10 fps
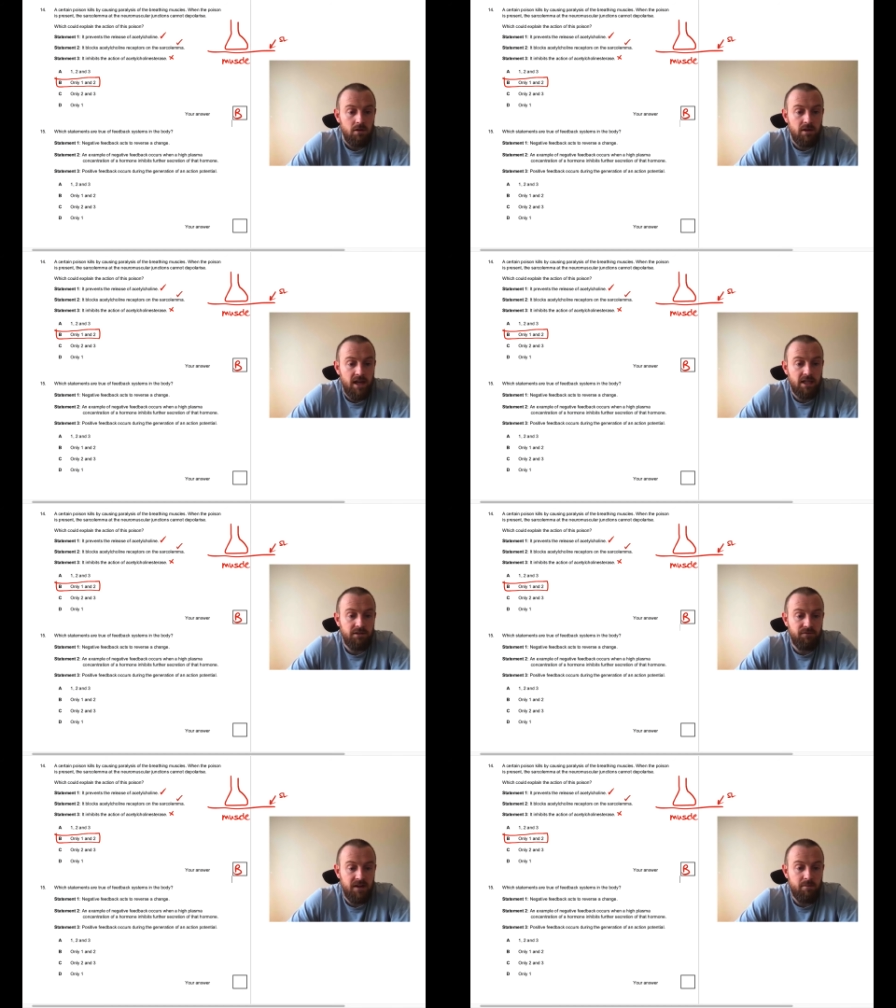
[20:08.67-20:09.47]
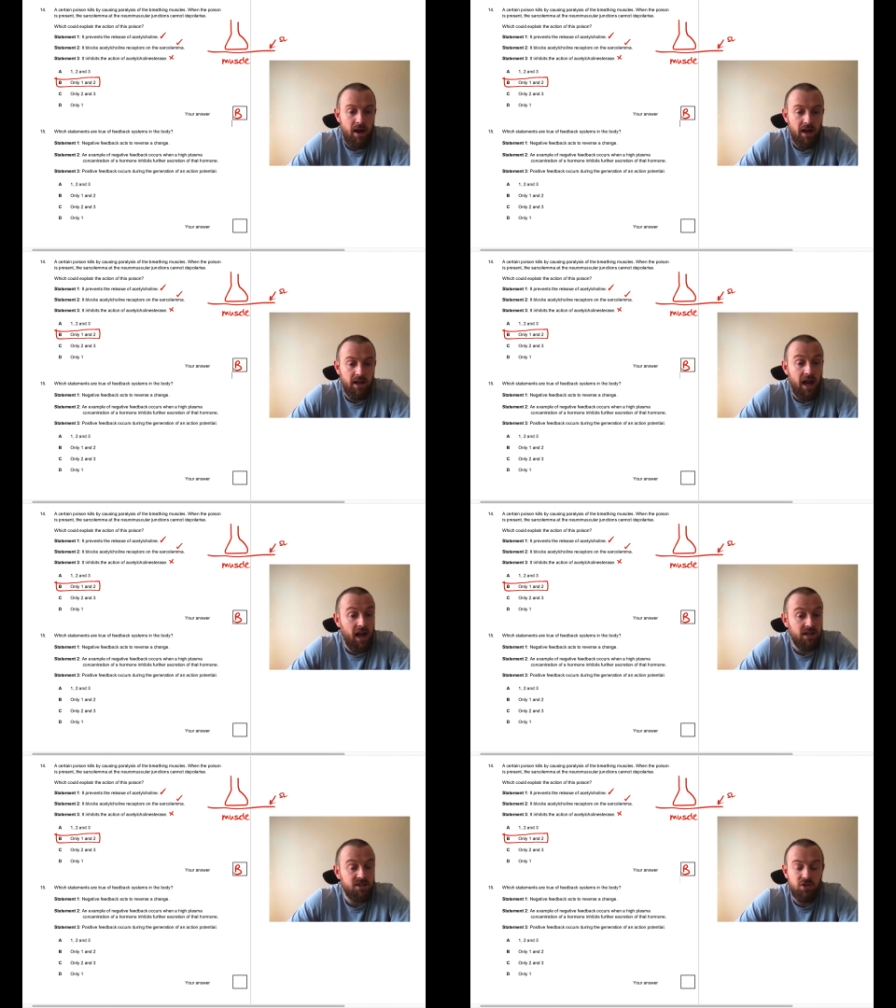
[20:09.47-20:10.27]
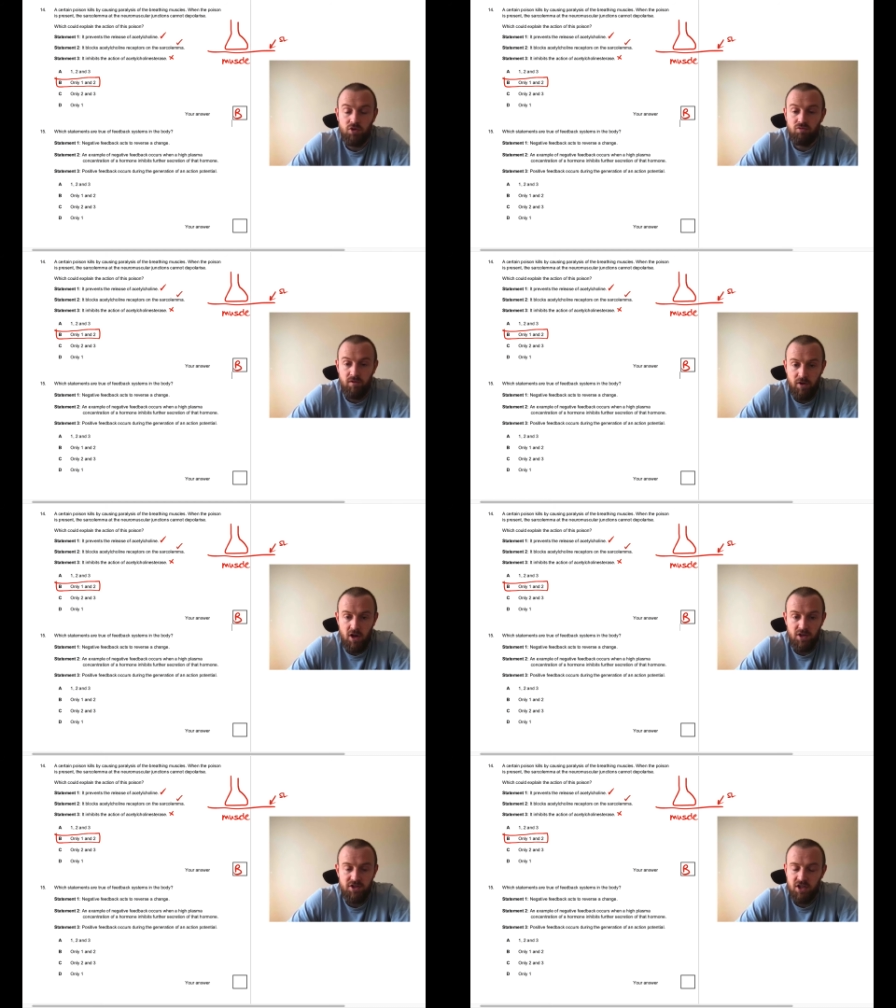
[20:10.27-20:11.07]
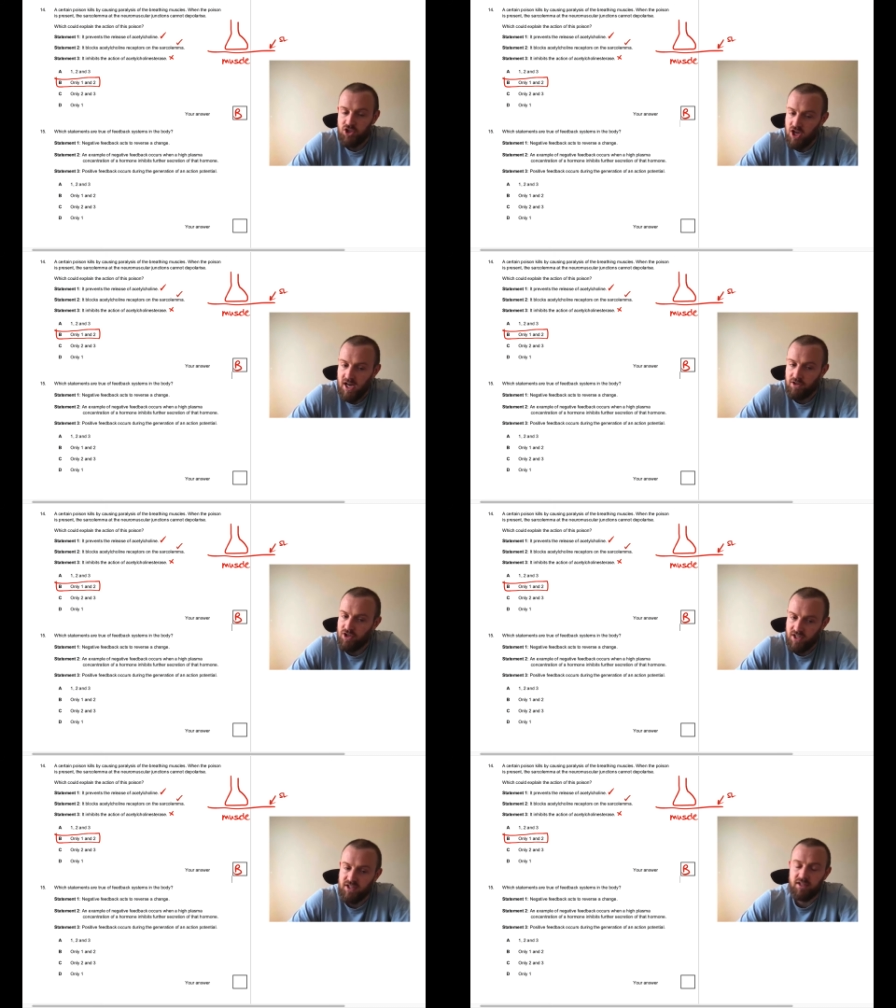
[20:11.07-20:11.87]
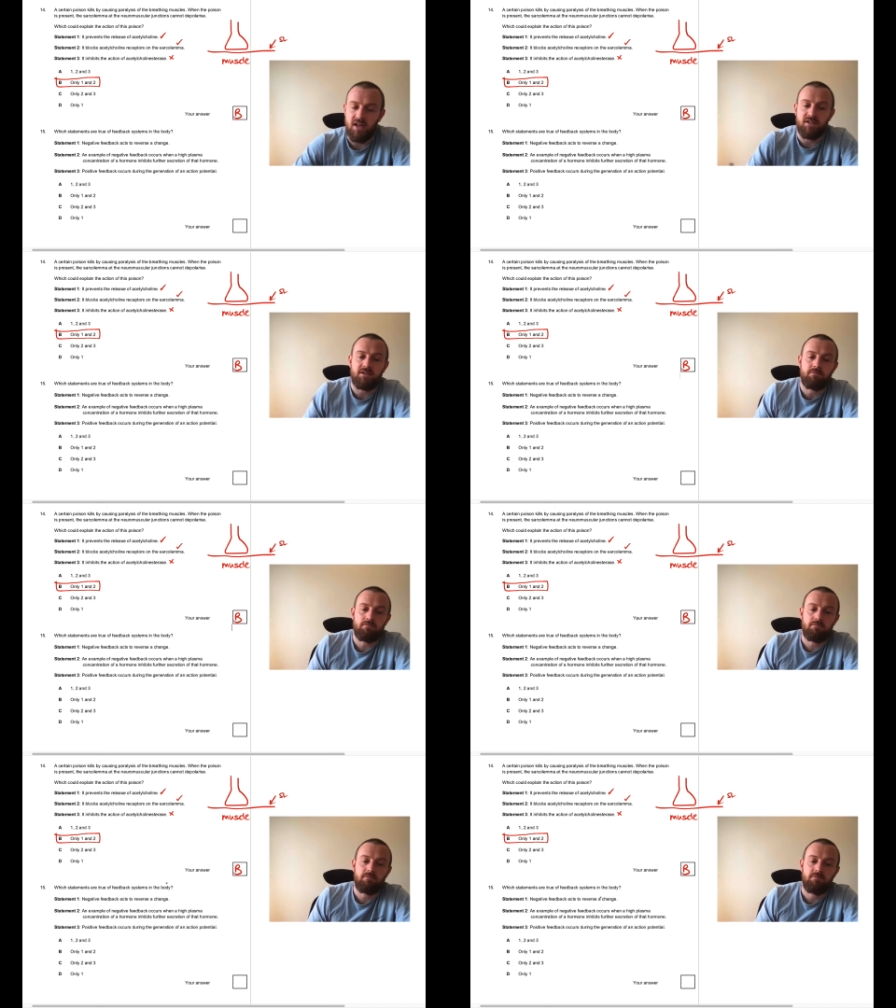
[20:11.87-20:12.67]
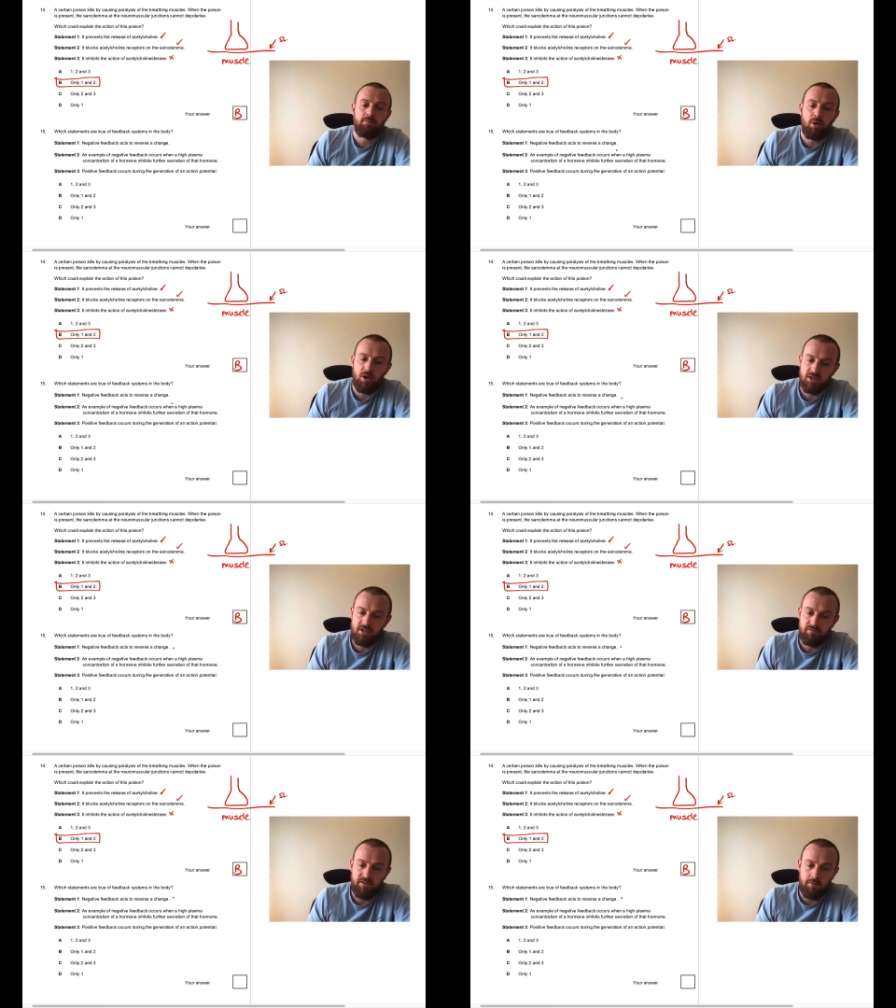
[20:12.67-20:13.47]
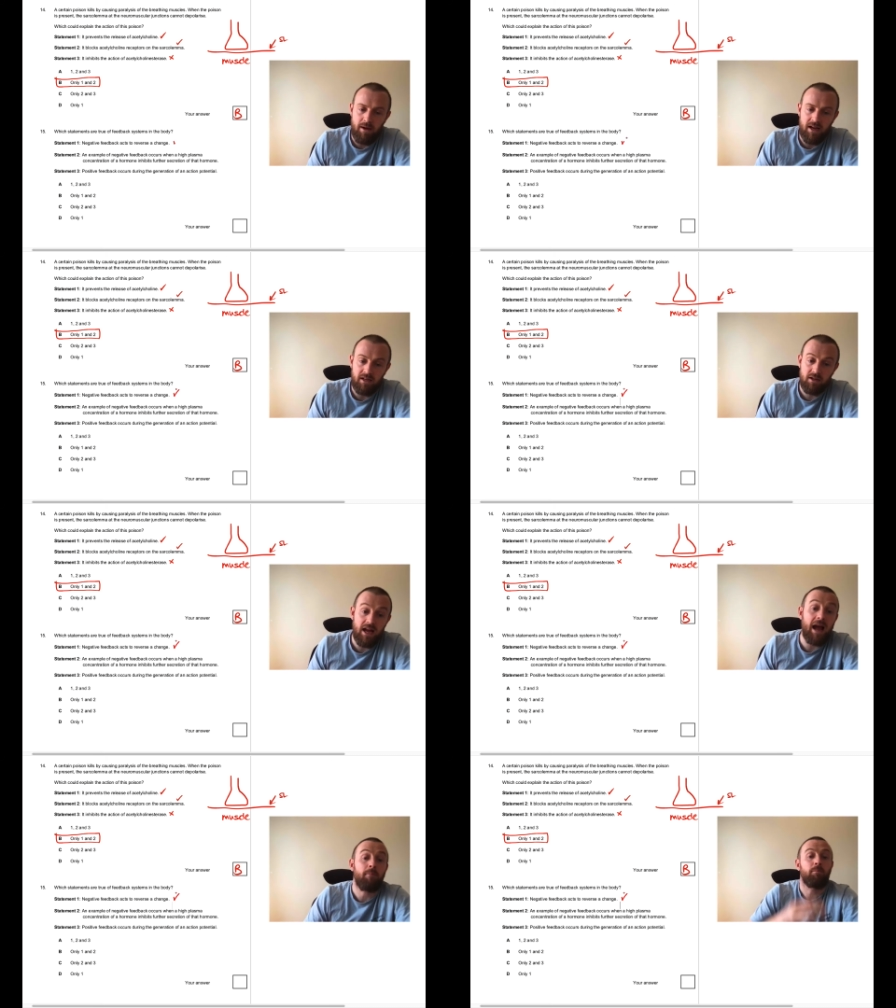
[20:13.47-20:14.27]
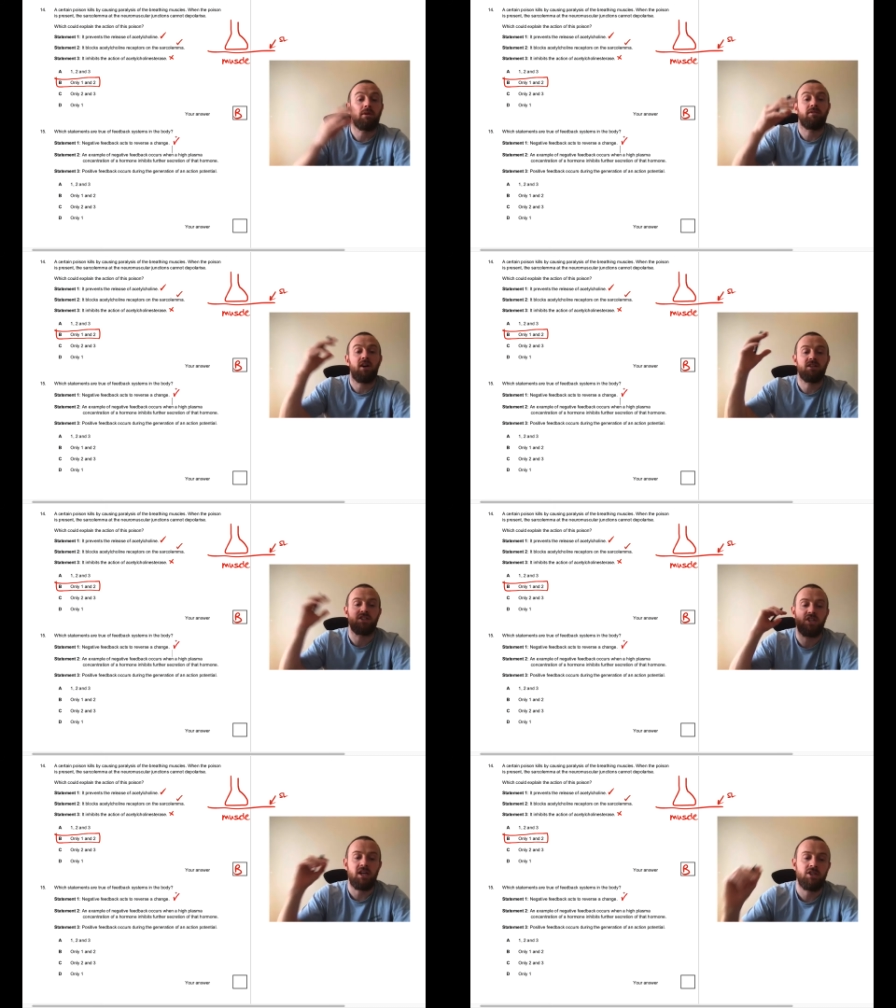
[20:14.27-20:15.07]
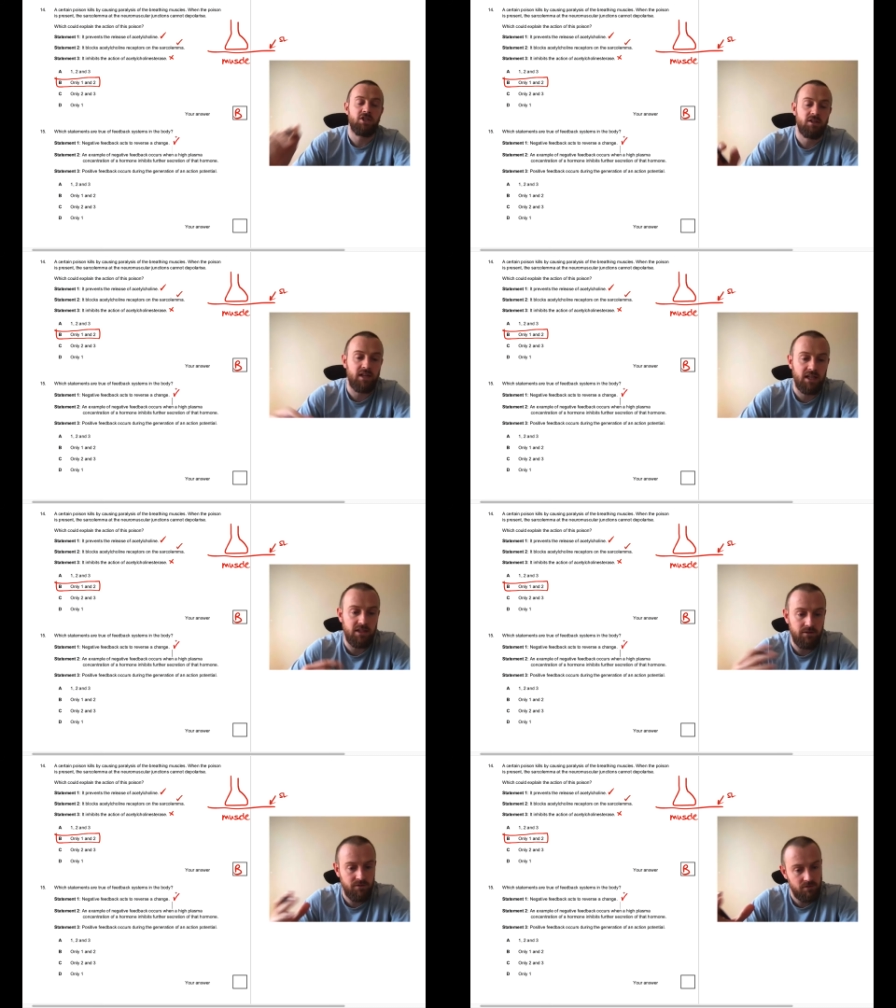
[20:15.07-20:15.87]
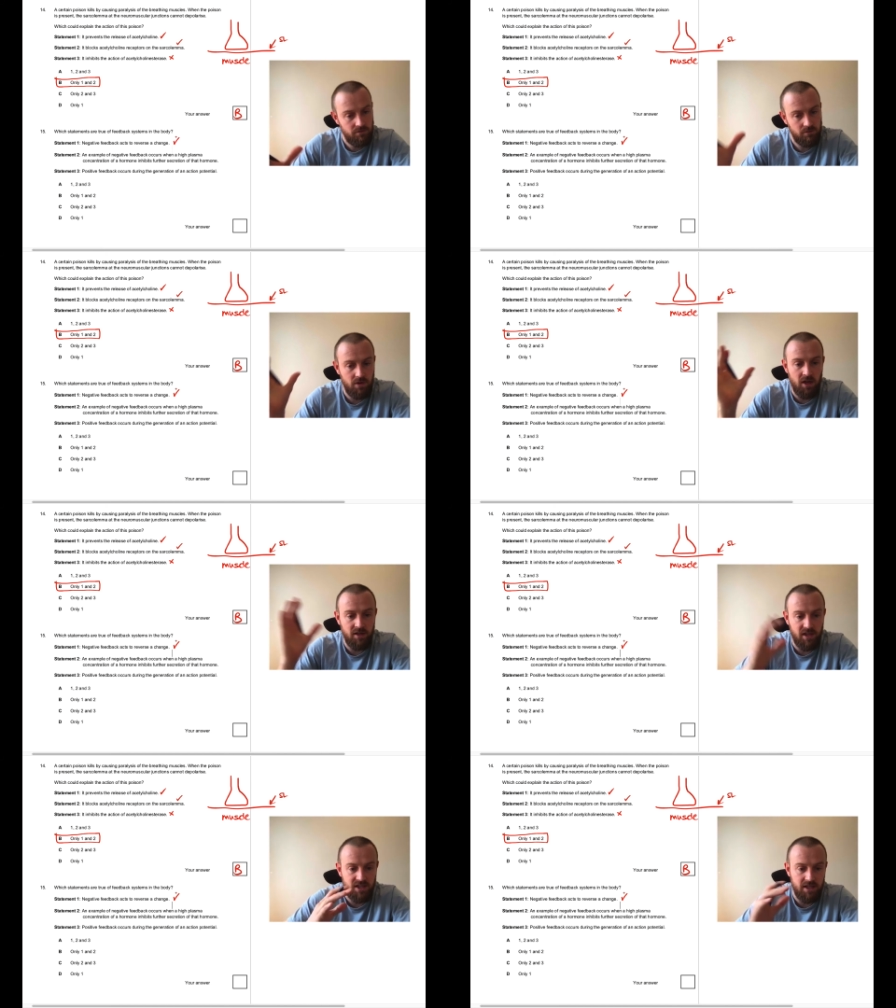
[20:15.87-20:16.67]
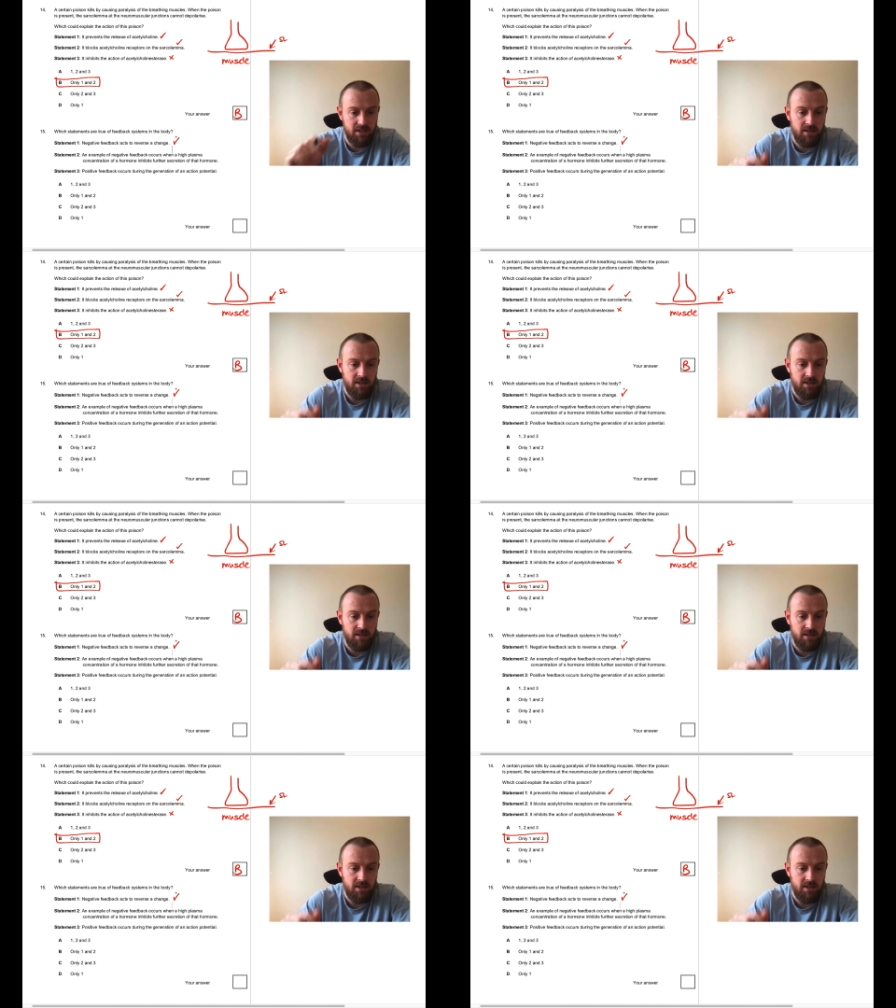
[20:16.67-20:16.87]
Negative feedback acts to reverse a change. Yes, it does. Positive feedback amplifies a change. Negative undoes it.